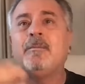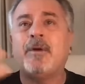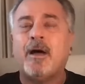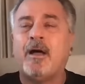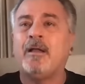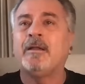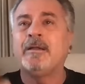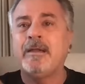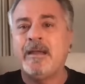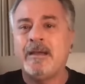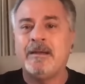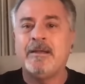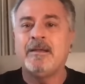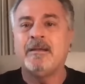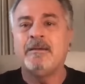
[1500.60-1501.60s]

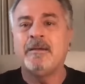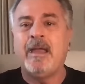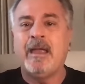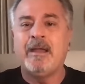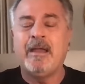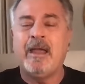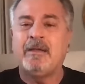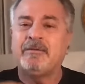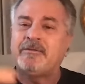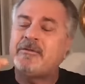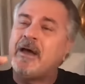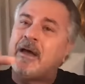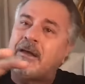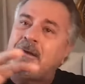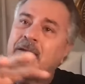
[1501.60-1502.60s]
pollinating, and and as
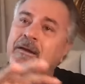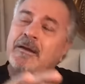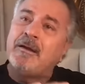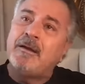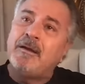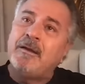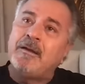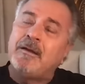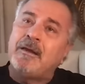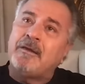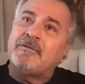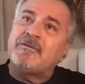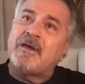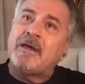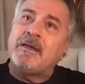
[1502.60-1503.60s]
I
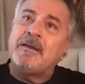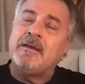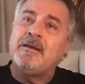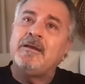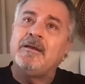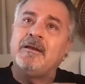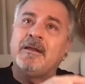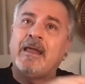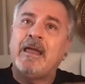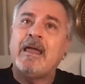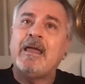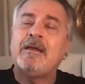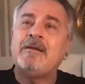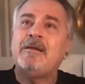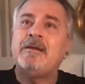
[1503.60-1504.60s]
as I
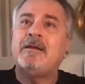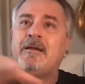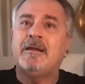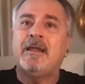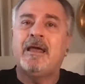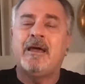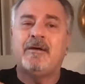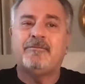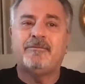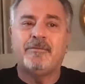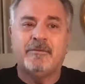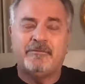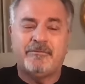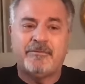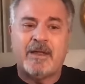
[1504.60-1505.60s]
landed and left,
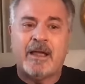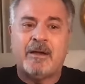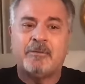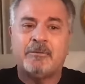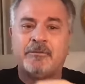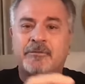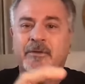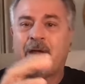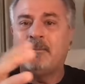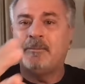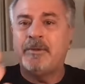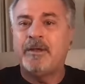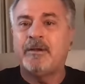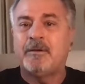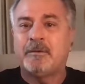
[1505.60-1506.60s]
the flowers
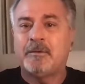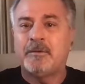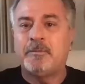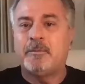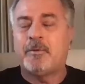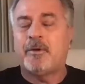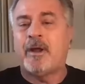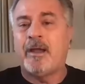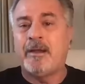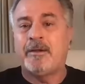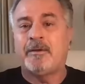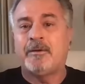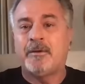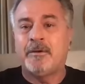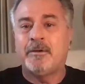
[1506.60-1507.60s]
got bigger and
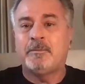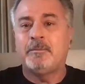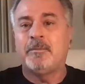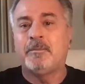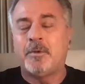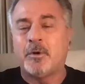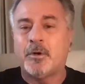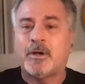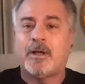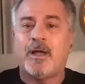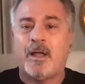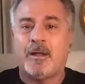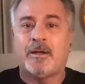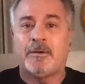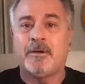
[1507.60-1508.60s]
brighter and more
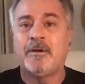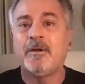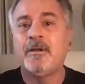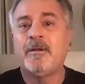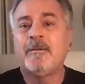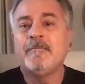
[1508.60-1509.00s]
color.